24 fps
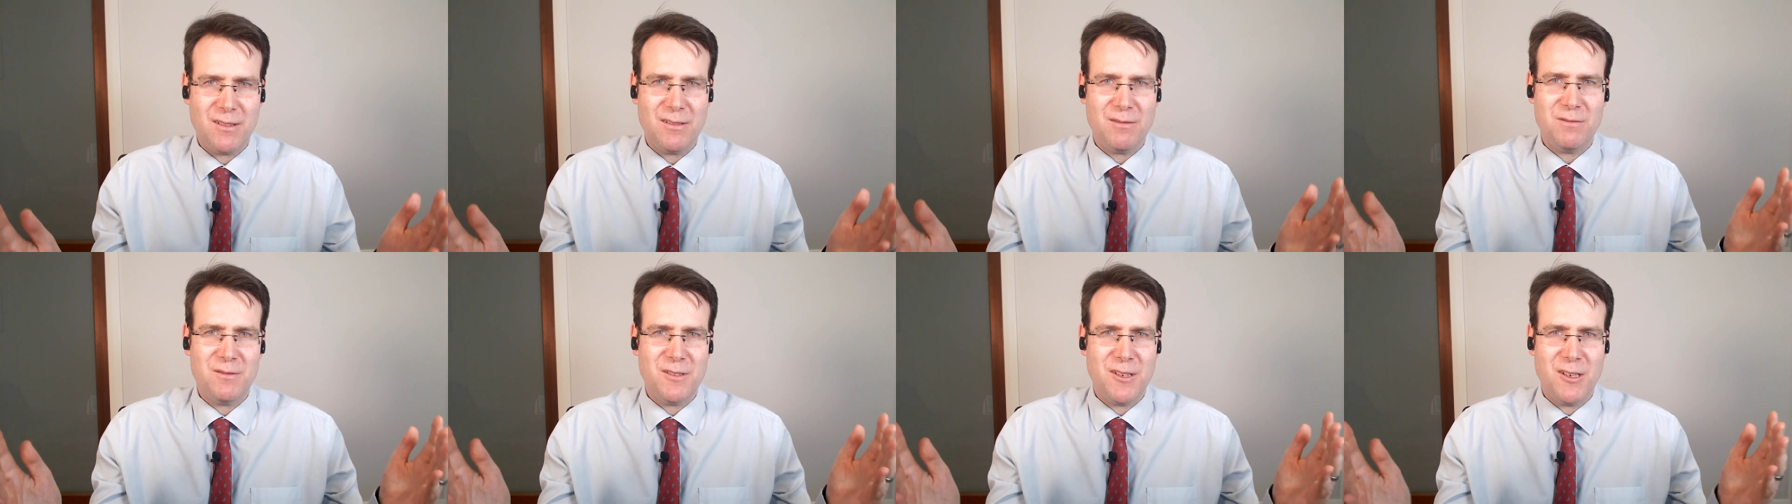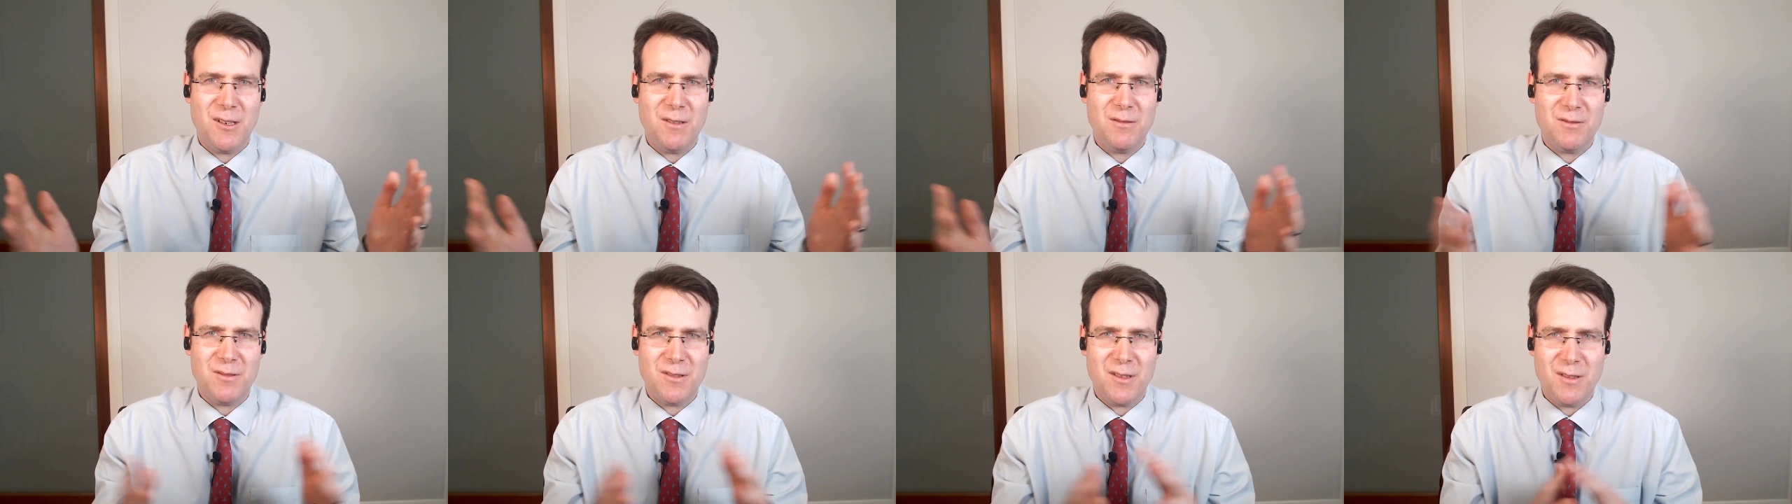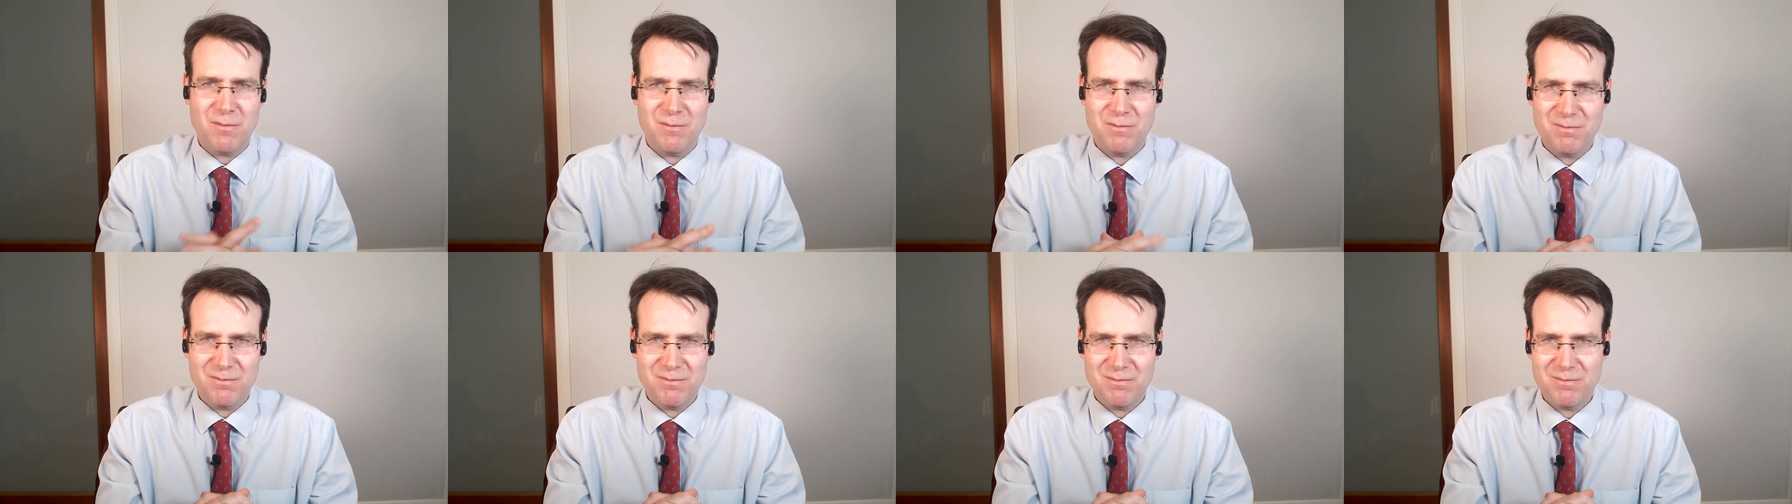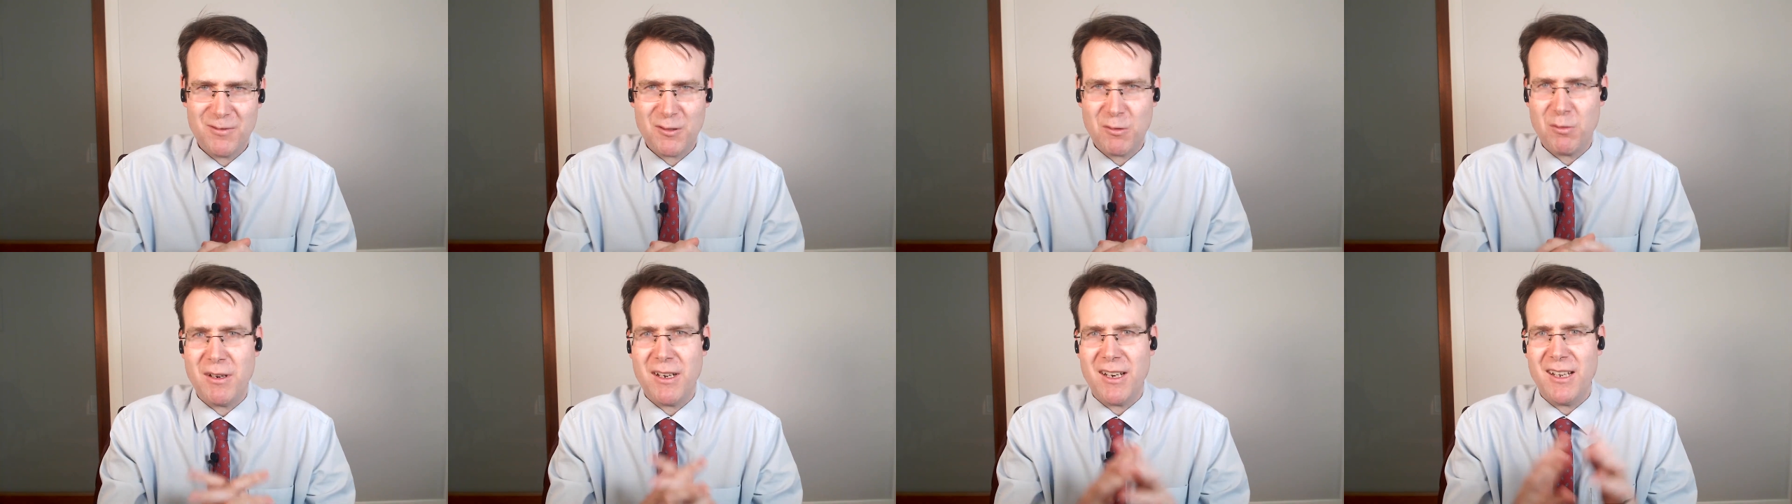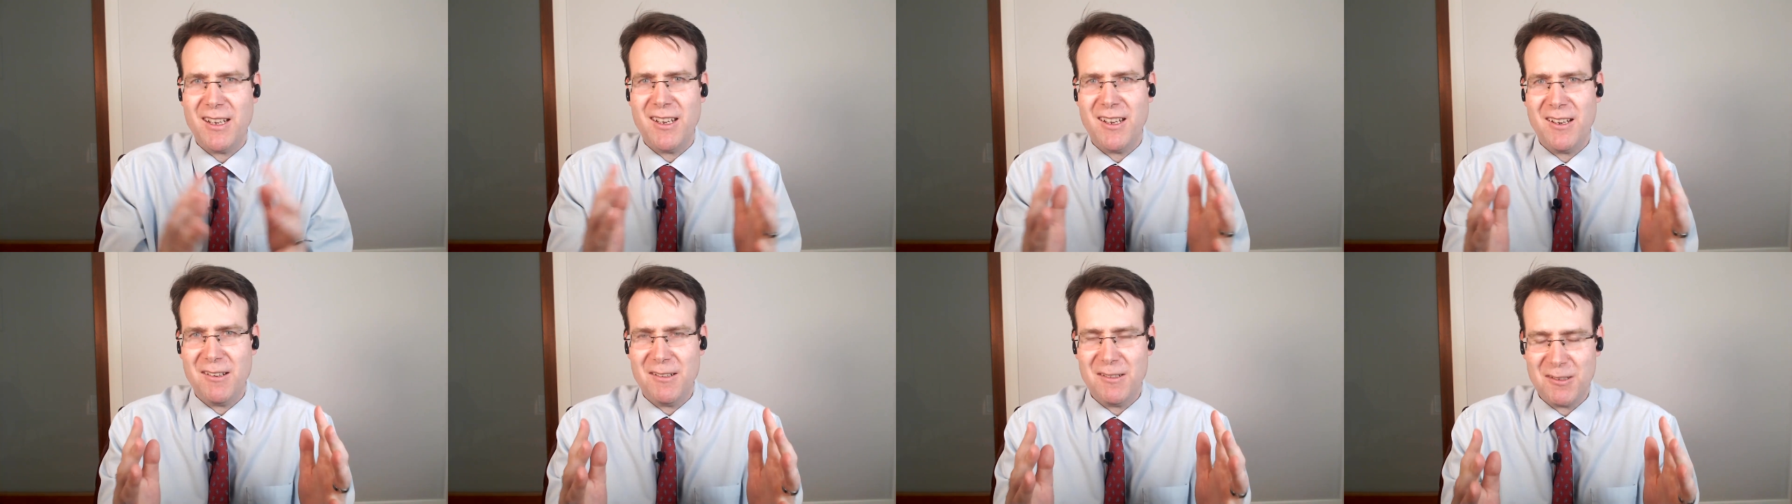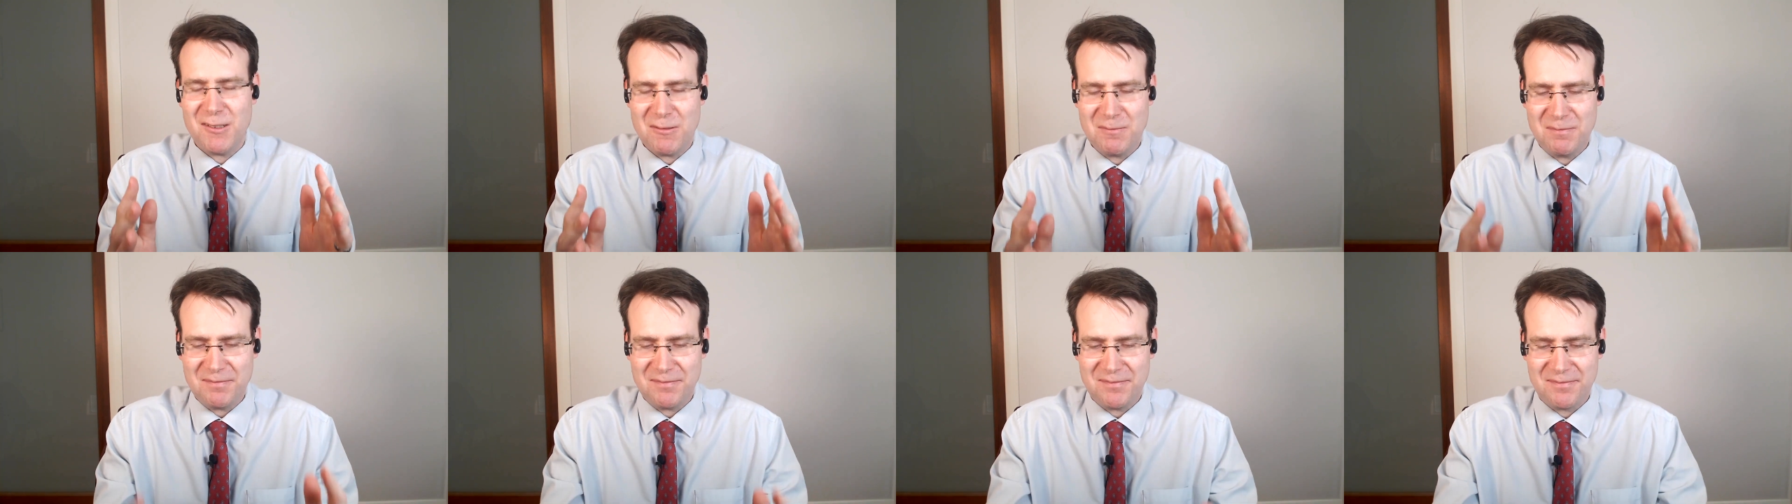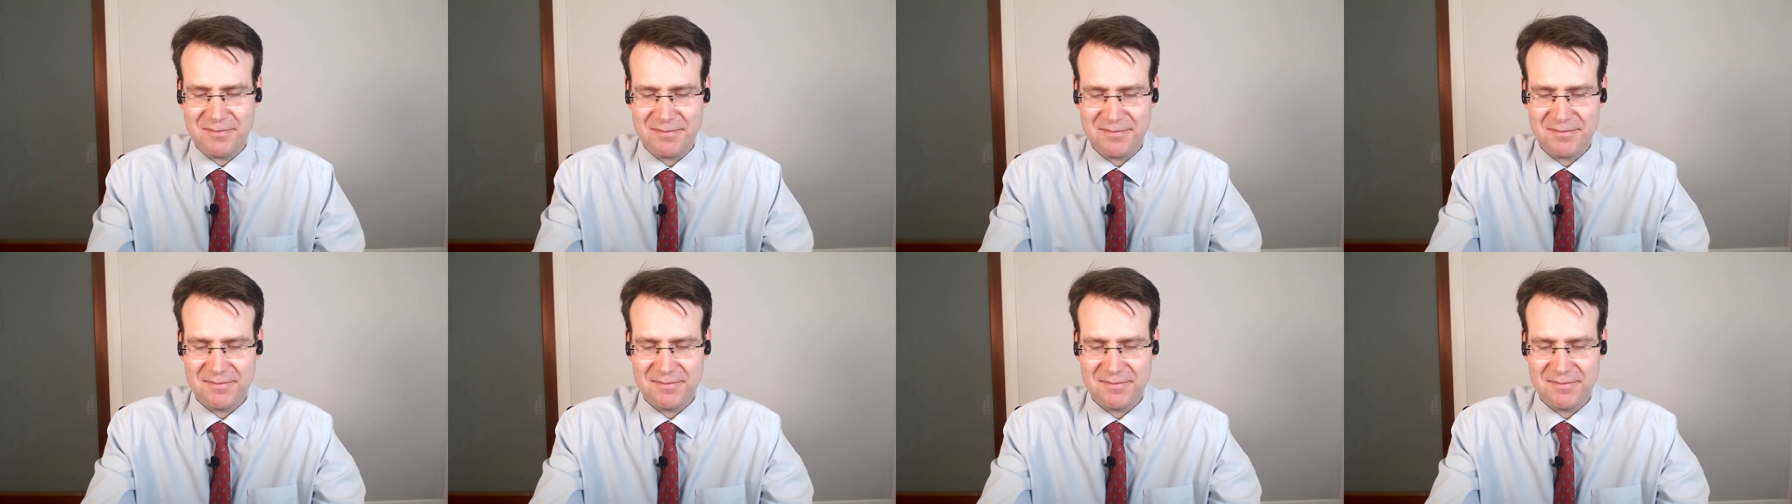the 20 years.